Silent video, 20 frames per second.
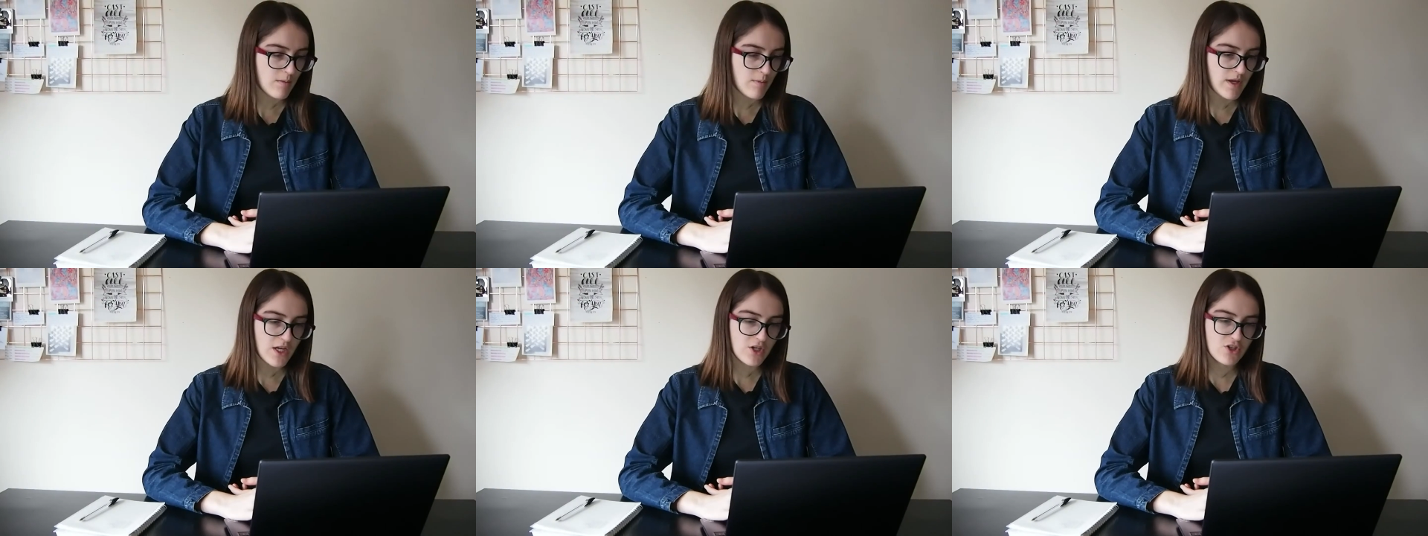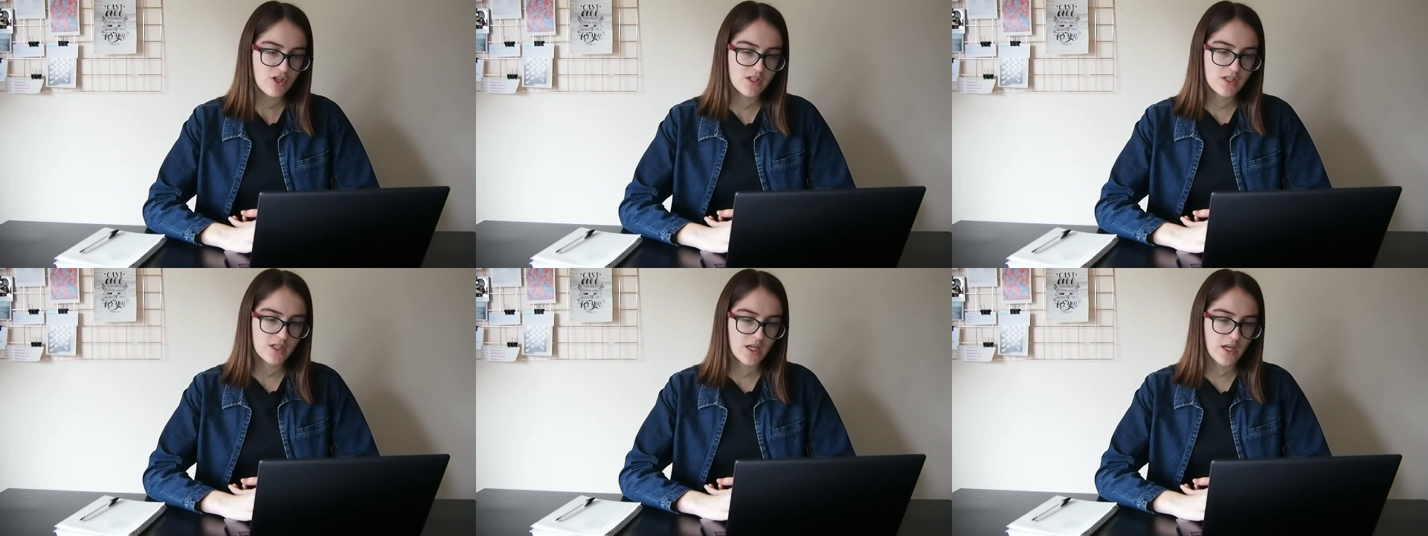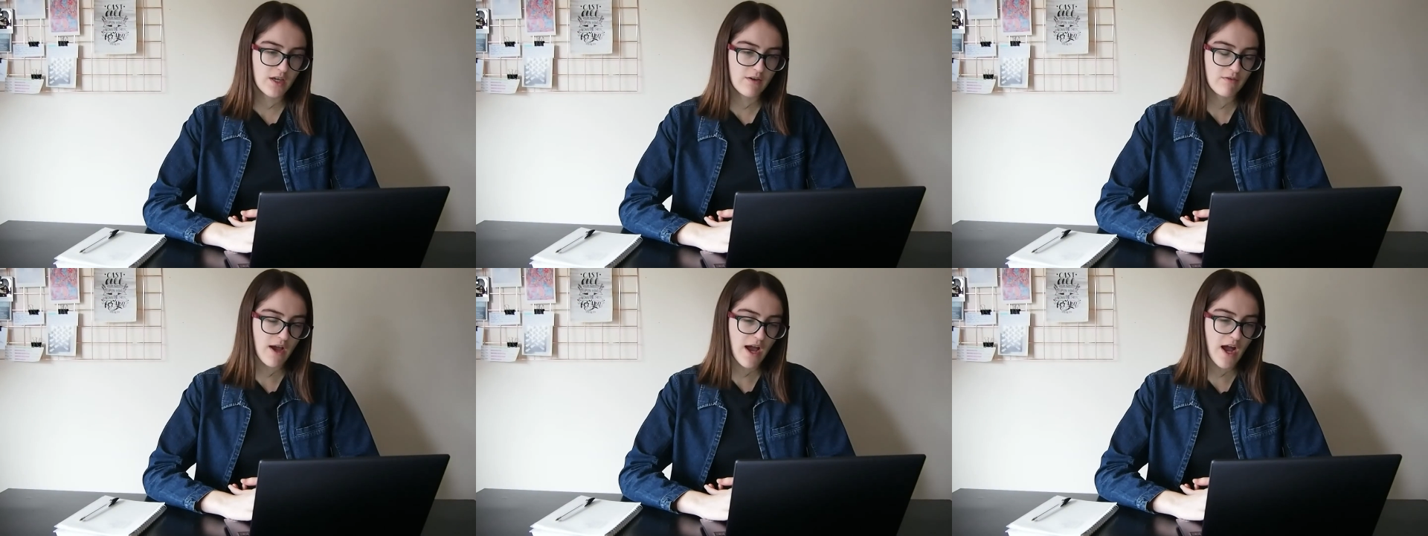Be interesting
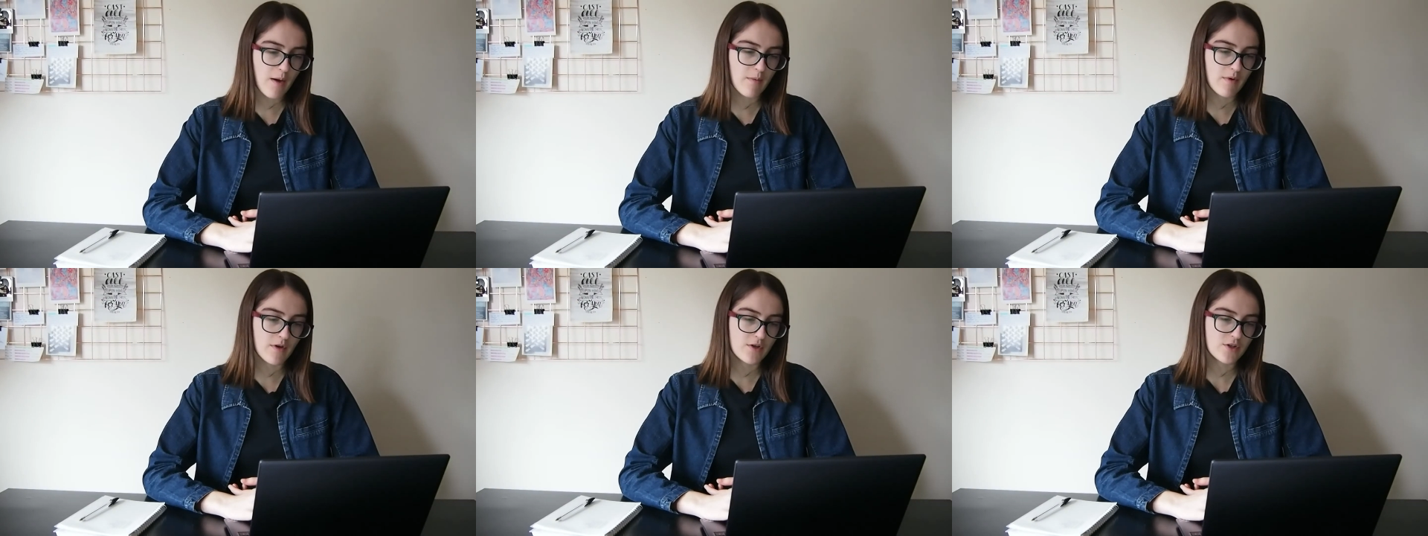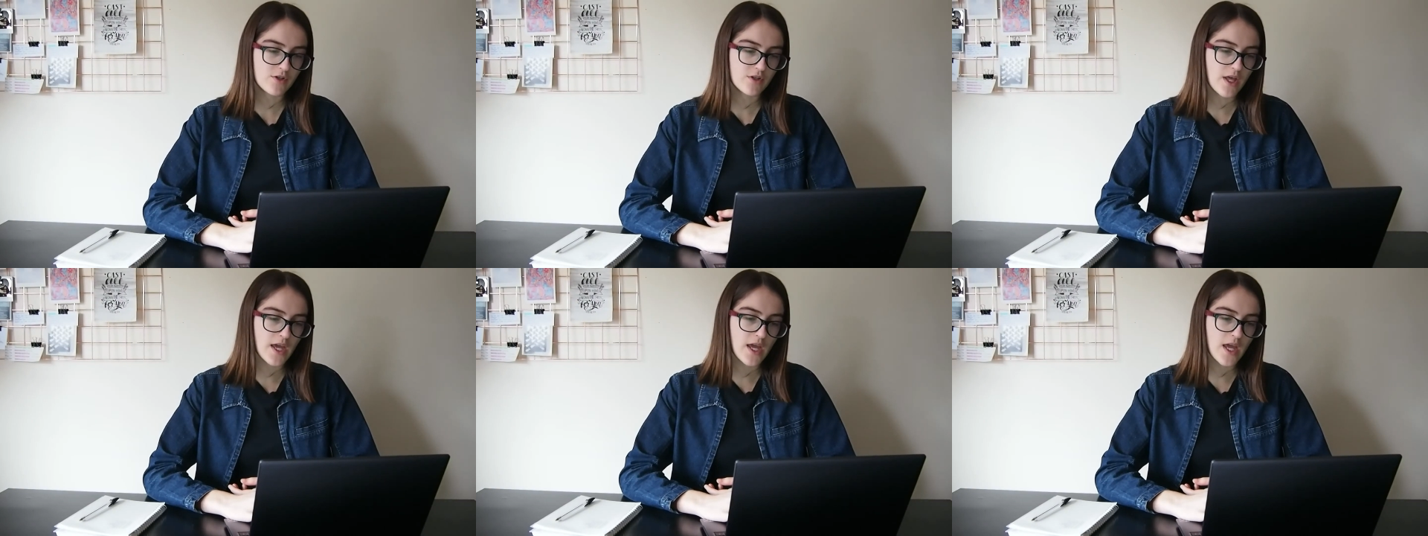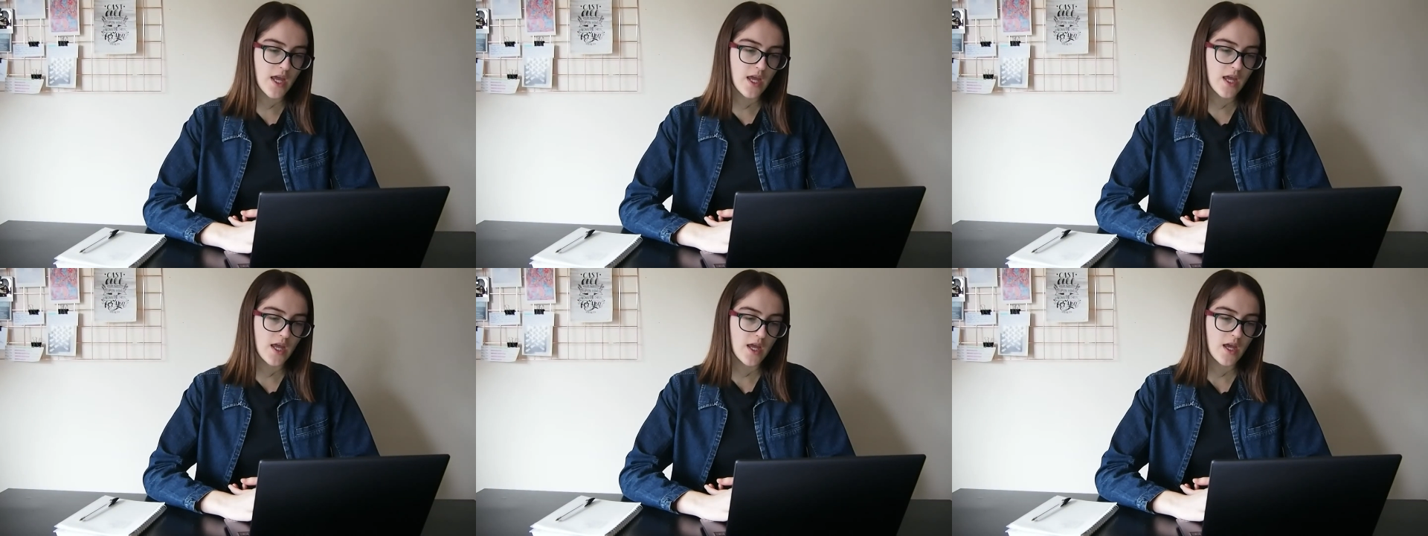if how much
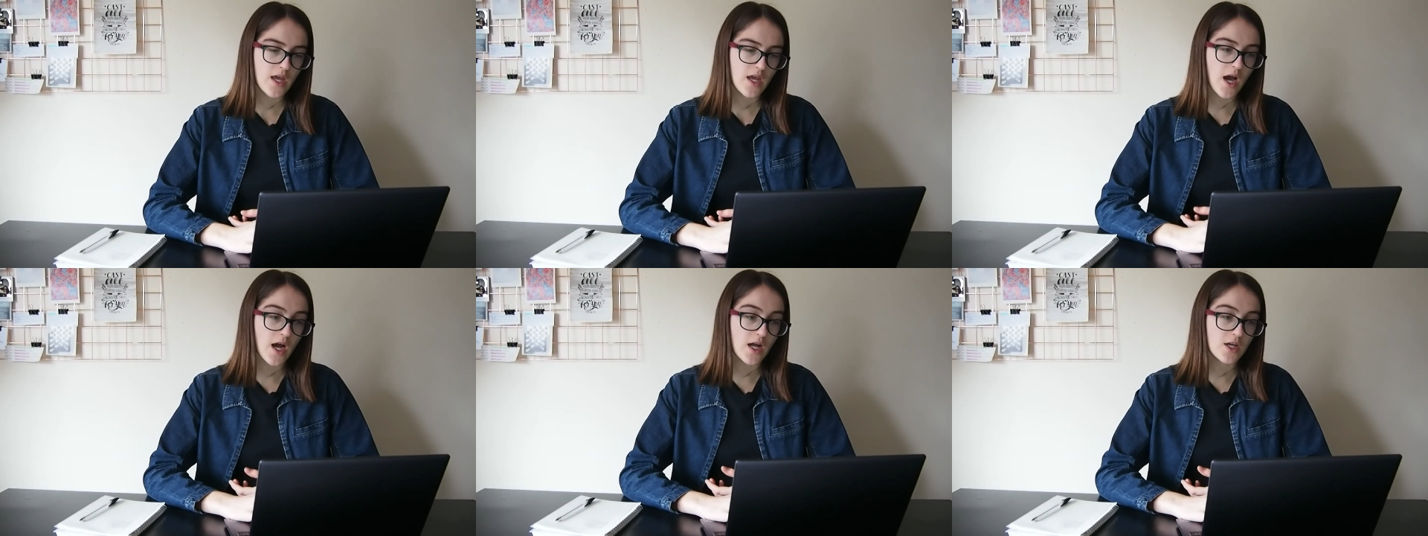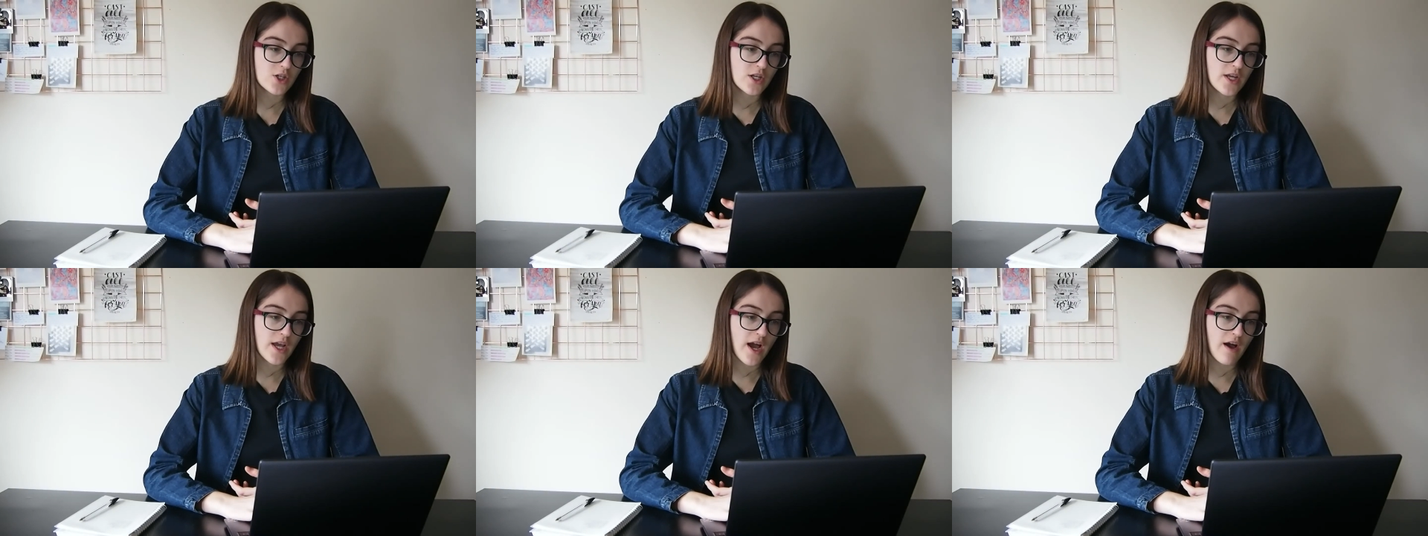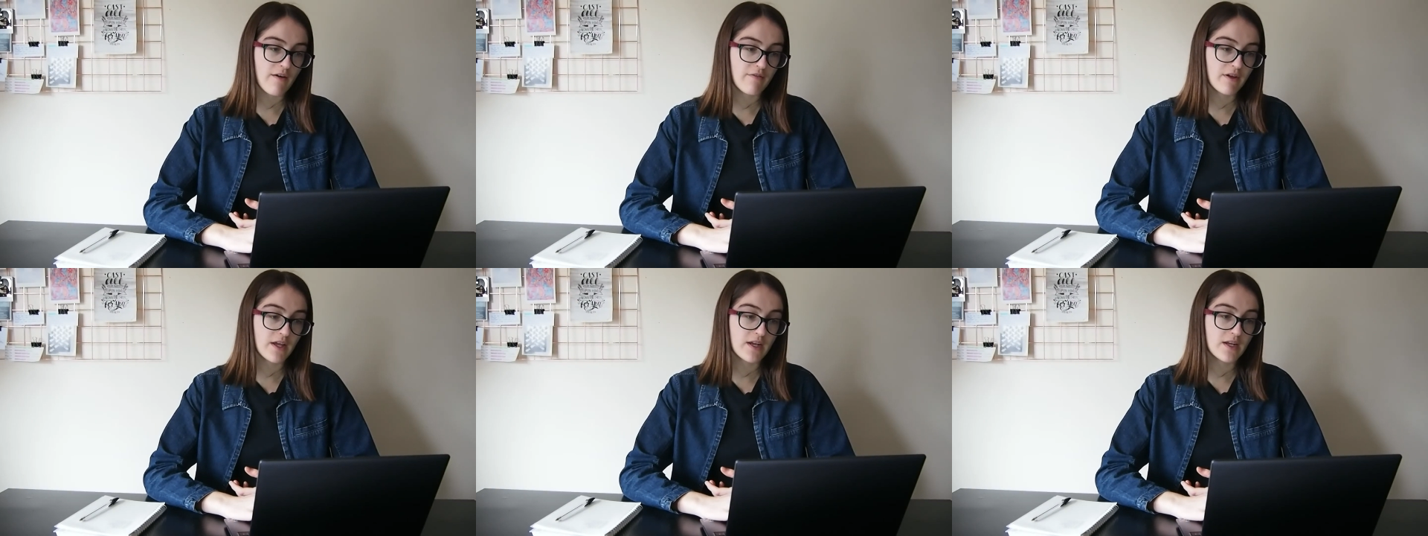they actually
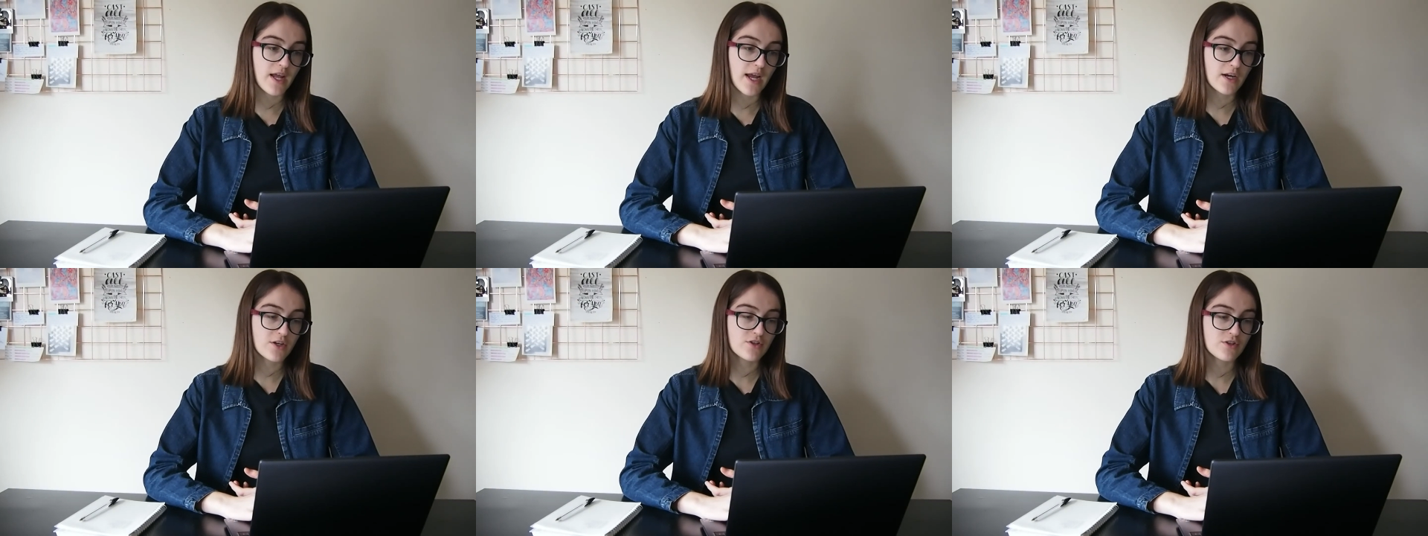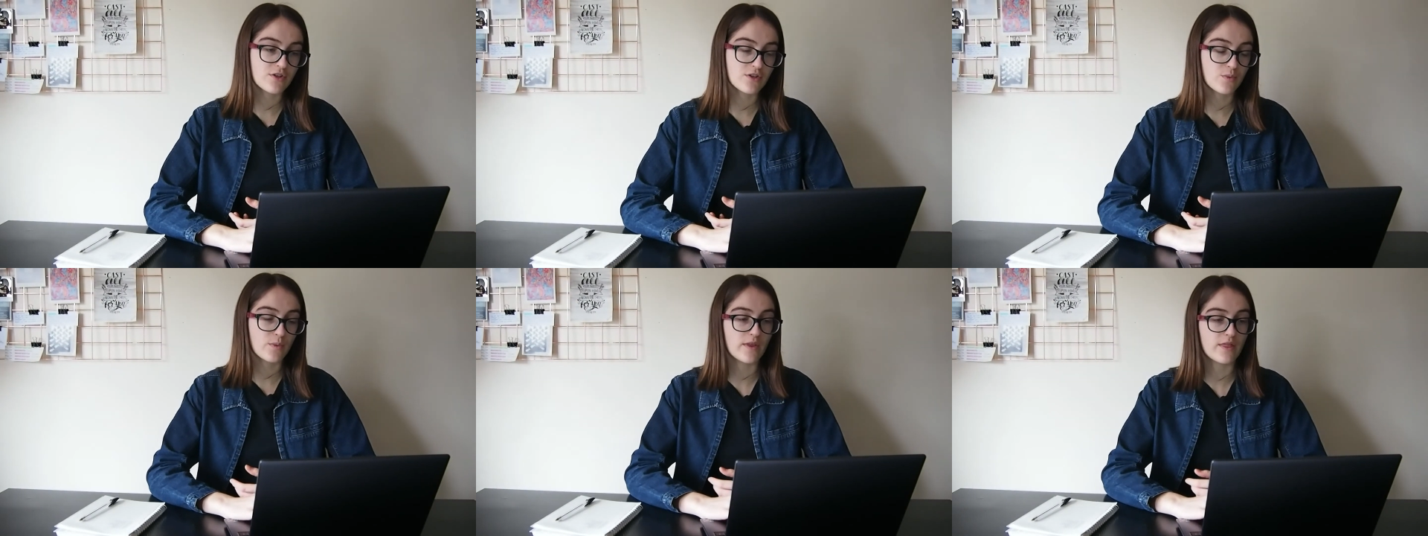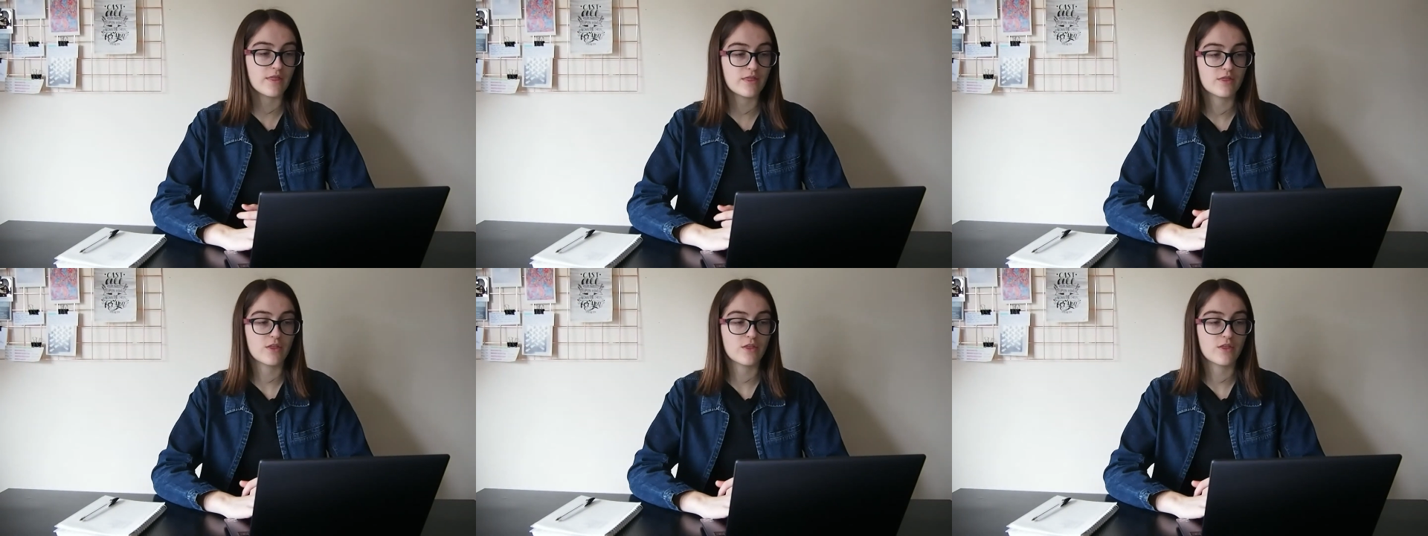have connections with